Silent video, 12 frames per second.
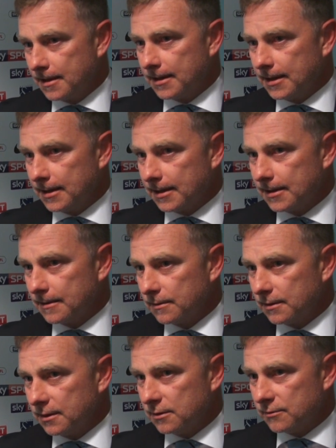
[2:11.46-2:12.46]
kick
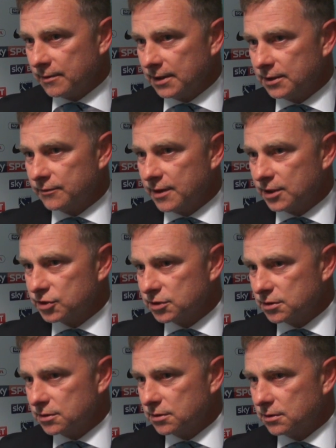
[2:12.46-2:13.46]
in the right
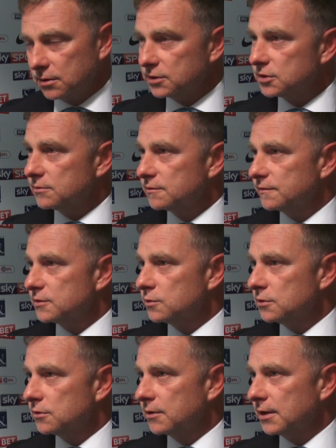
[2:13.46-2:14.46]
direction in terms of his
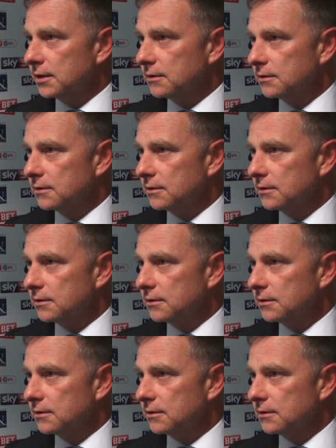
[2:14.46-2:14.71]
work rate.